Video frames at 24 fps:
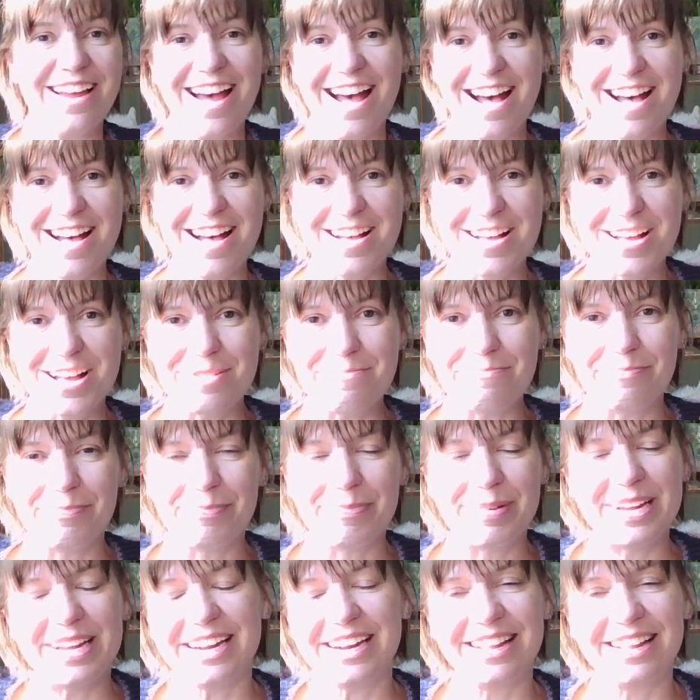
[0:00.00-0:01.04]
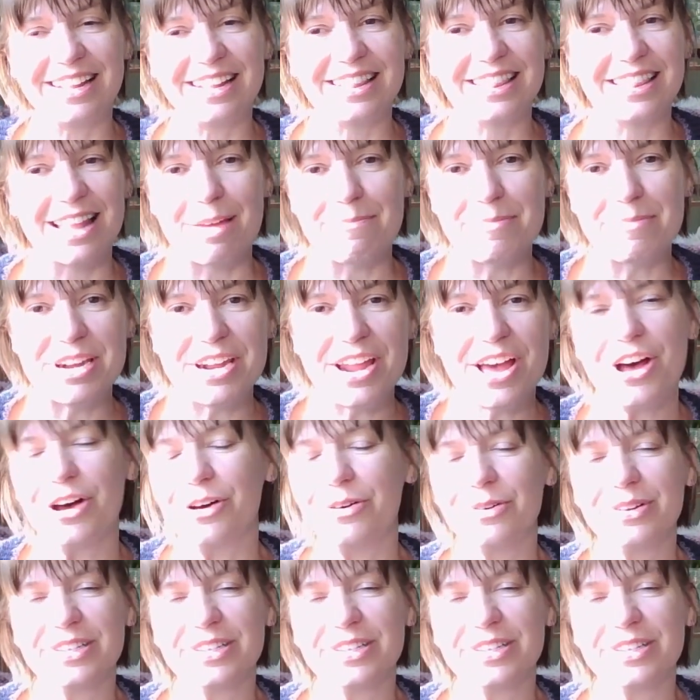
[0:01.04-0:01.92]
But let me know.